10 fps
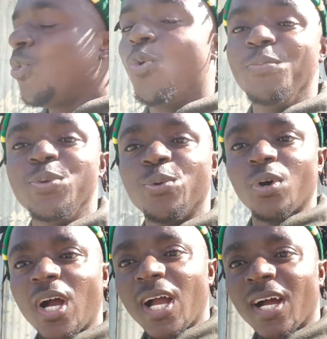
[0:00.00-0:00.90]
whom
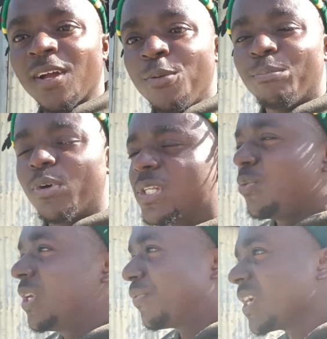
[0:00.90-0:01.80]
you are, but they
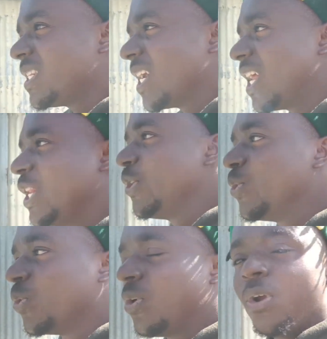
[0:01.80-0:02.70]
will never tell
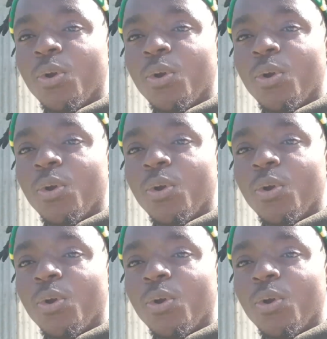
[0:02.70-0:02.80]
you